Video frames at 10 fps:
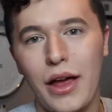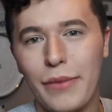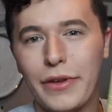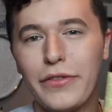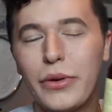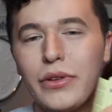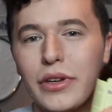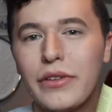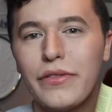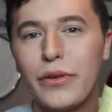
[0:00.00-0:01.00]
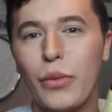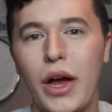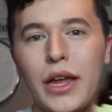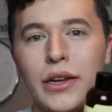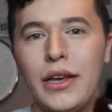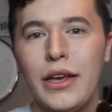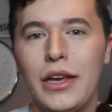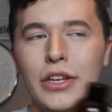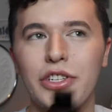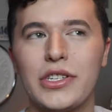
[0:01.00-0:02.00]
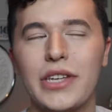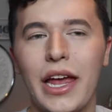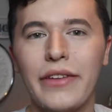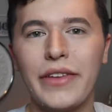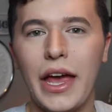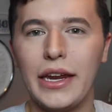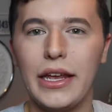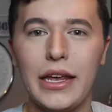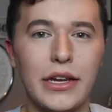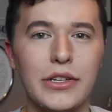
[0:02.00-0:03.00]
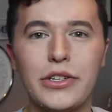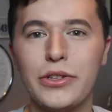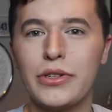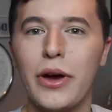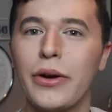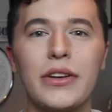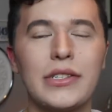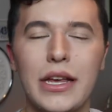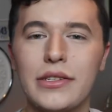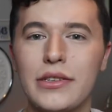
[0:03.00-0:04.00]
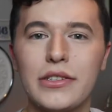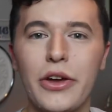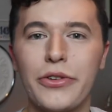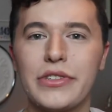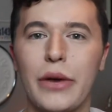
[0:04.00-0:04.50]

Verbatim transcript: Um, if you were looking for one just to kind of get into toners and essence toners,